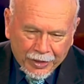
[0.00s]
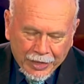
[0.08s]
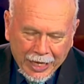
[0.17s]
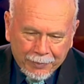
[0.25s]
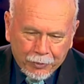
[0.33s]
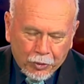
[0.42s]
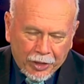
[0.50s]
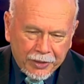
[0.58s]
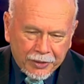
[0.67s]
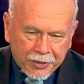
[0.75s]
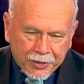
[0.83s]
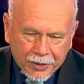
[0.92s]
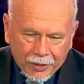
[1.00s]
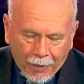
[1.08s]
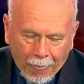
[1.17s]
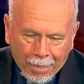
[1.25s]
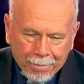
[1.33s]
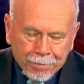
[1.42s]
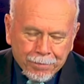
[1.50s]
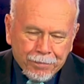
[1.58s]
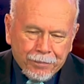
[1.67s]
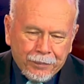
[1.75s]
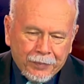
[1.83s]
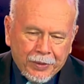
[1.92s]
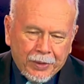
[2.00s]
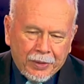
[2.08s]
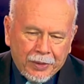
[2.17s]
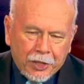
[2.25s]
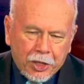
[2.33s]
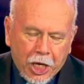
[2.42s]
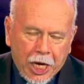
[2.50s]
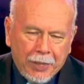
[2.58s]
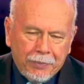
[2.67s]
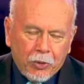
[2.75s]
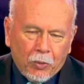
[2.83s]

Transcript: named Grace, came